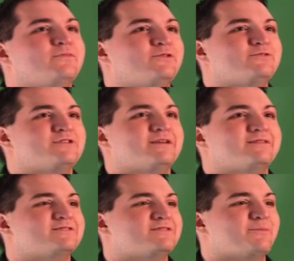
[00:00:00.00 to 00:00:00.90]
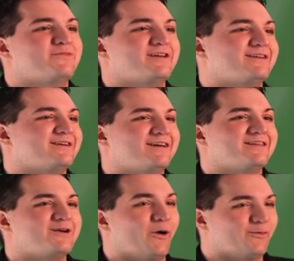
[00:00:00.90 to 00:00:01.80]
using something, I
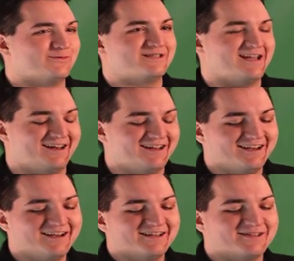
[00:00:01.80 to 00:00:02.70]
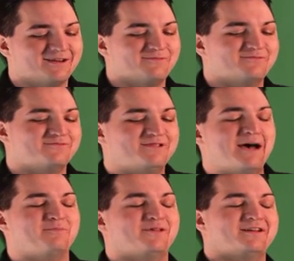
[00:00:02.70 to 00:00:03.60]
think Homestead, some
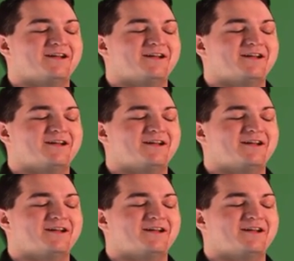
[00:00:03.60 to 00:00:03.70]
template